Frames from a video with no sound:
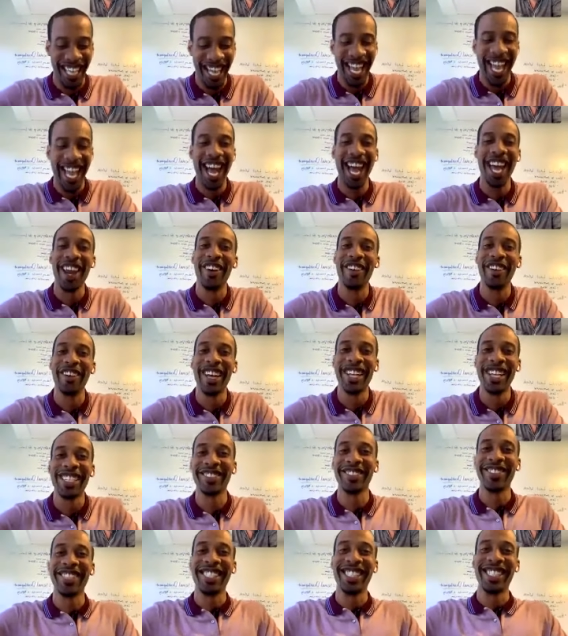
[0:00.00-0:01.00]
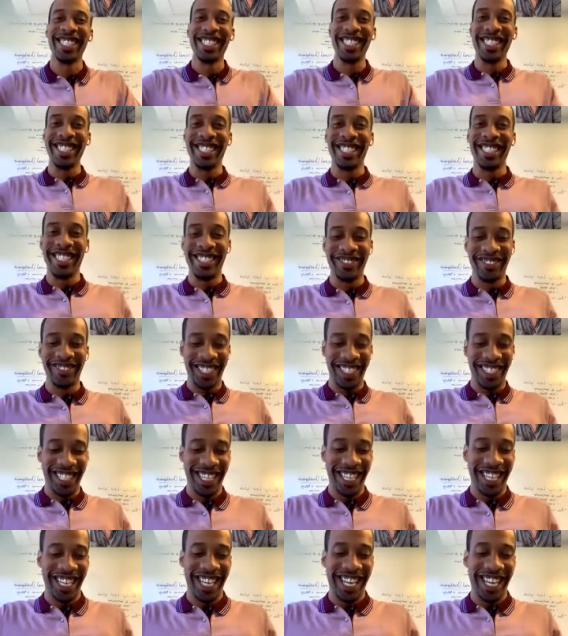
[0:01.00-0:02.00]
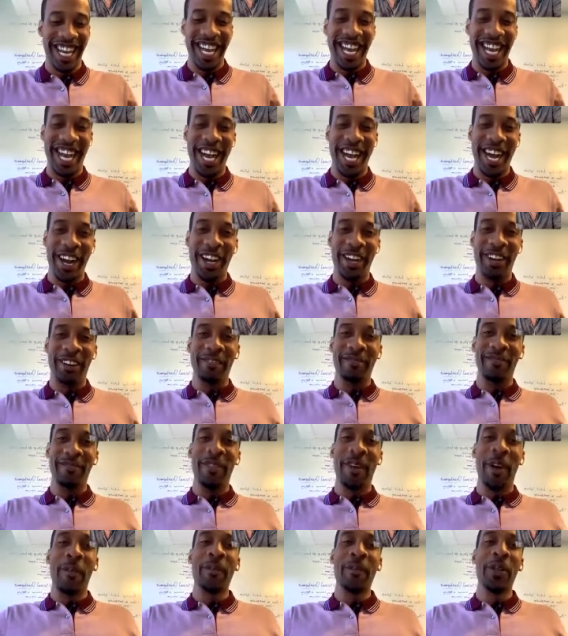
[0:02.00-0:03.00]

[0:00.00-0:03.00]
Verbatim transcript: I know we had some good seats, didn't we? Um,